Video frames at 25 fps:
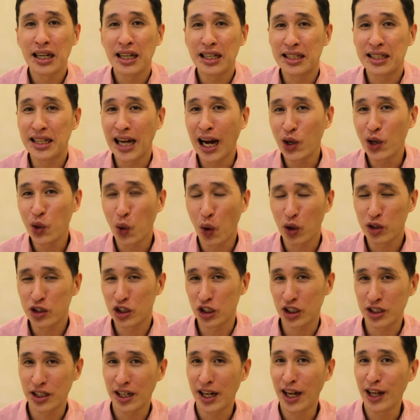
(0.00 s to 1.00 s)
their
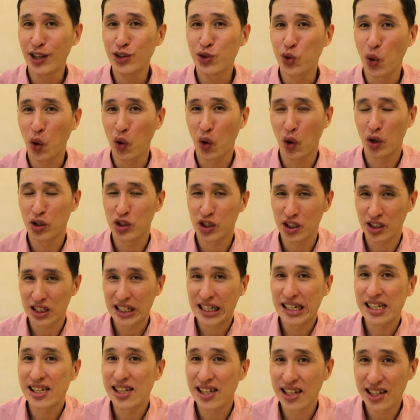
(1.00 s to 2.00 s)
logic and your logic
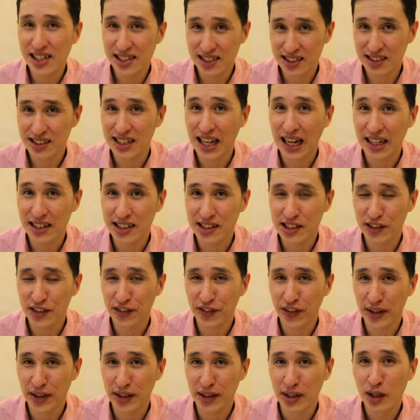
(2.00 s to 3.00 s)
is slightly
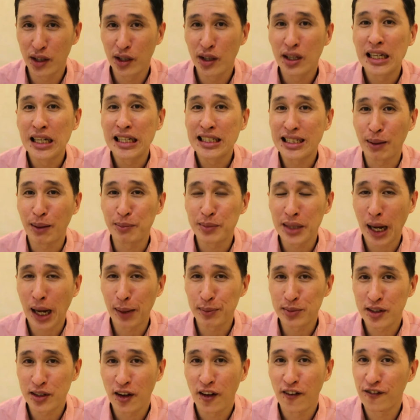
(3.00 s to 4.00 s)
different,
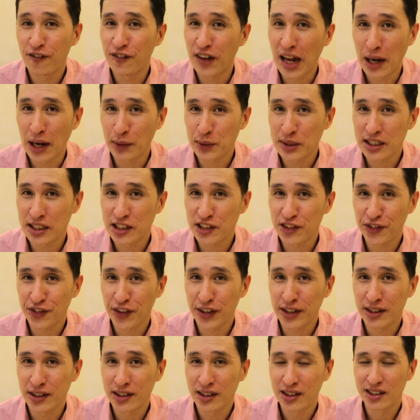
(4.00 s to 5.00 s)
sometimes very
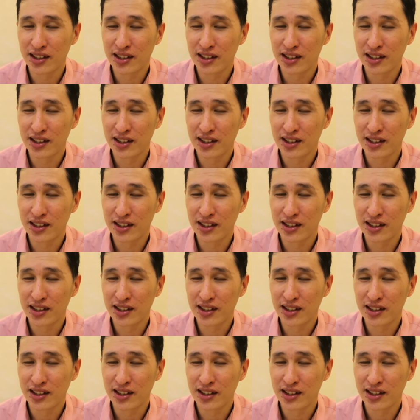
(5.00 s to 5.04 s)
different.